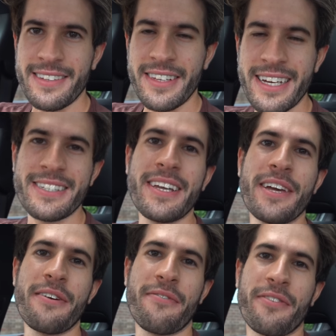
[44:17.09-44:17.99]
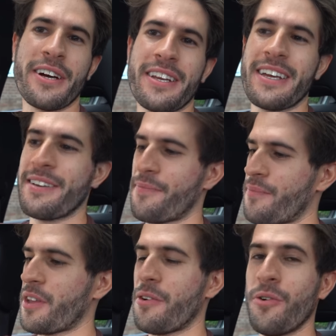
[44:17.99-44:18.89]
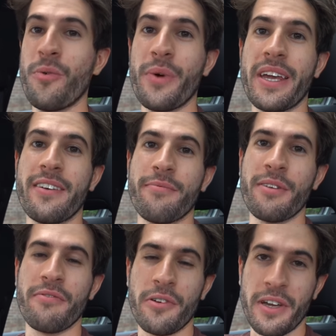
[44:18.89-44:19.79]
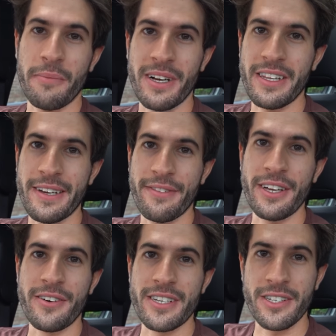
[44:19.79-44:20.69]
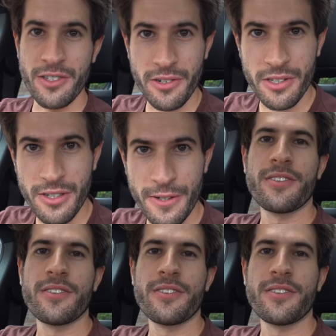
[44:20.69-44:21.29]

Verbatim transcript: Last day, Friday whole week of me vlogging my life here as a doctor.